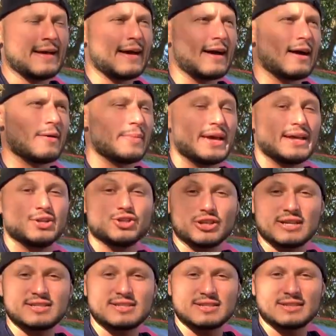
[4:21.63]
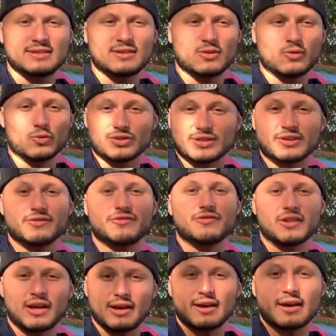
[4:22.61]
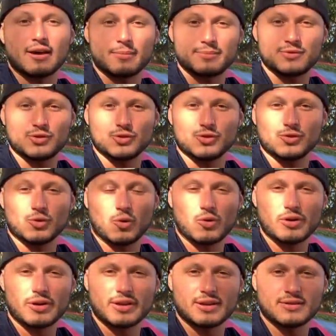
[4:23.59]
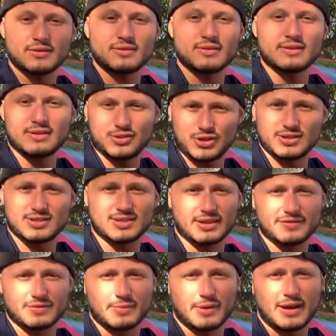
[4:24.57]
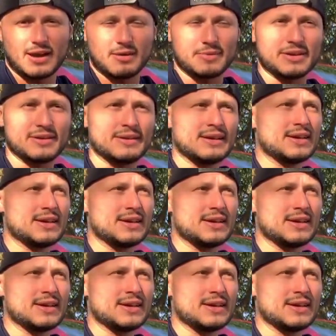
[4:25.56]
and Jason was going to fly up to Oregon. Jason lives in Miami.